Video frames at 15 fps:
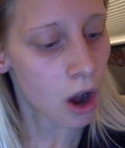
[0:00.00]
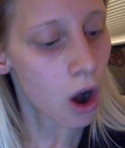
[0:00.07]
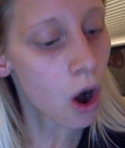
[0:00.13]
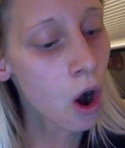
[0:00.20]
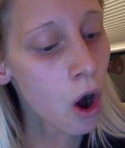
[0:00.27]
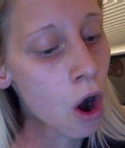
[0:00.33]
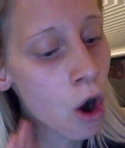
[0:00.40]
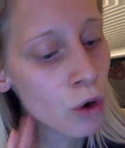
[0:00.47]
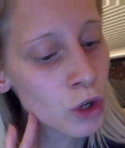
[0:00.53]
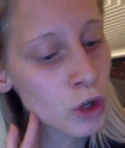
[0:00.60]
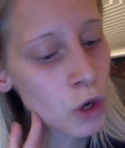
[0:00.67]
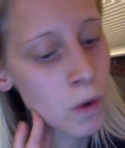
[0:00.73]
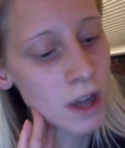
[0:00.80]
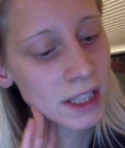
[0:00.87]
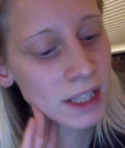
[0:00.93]
Oh,
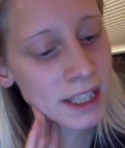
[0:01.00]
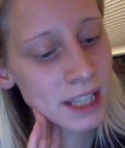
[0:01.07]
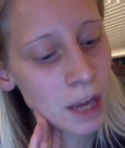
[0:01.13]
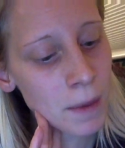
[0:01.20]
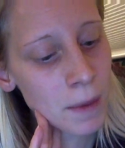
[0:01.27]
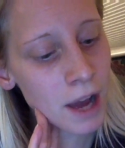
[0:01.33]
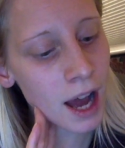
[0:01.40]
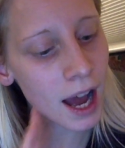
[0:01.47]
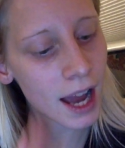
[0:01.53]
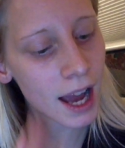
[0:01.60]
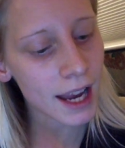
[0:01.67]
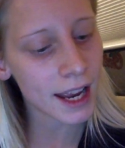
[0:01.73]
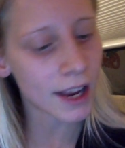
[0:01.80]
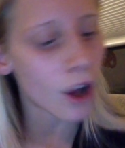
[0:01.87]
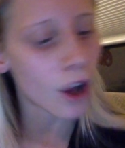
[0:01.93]
Nuance Salma
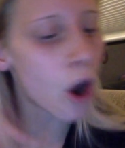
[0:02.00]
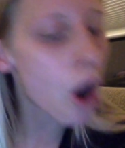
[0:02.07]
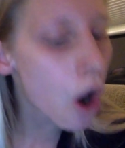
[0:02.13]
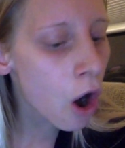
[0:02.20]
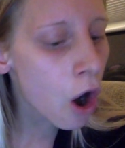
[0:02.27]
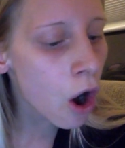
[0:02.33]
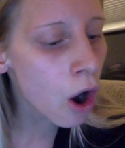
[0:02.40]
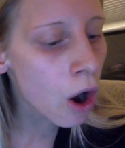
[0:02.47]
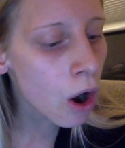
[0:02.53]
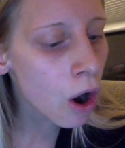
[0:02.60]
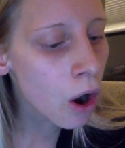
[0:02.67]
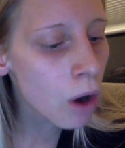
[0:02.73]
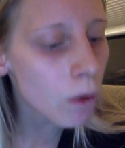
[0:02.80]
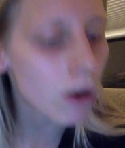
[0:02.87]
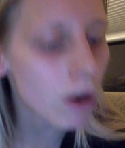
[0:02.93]
Hayek.
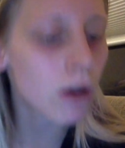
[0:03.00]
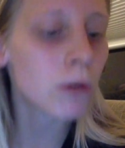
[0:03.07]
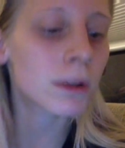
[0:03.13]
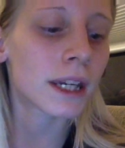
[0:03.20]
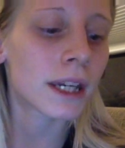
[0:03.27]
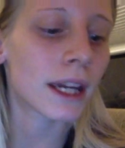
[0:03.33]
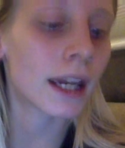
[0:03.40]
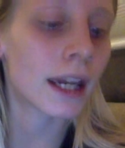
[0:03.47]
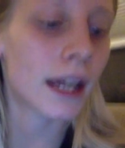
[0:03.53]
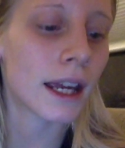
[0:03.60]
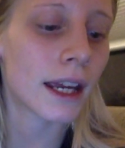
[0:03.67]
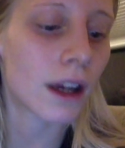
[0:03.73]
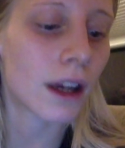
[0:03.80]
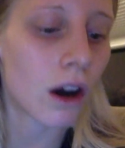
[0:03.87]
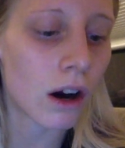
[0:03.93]
Oh,
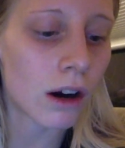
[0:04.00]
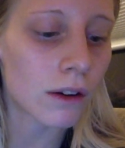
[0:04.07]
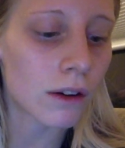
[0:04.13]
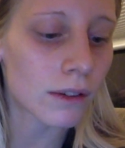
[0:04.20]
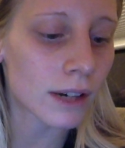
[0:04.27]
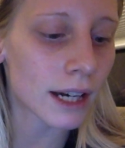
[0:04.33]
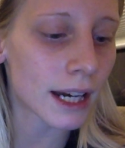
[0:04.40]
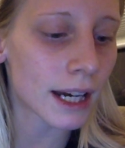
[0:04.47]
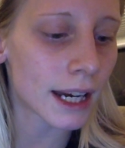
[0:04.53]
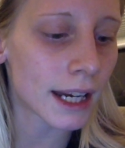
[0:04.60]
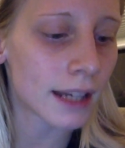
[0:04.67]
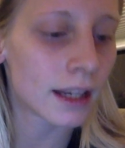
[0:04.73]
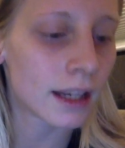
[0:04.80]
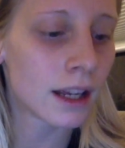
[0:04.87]
okay. All right.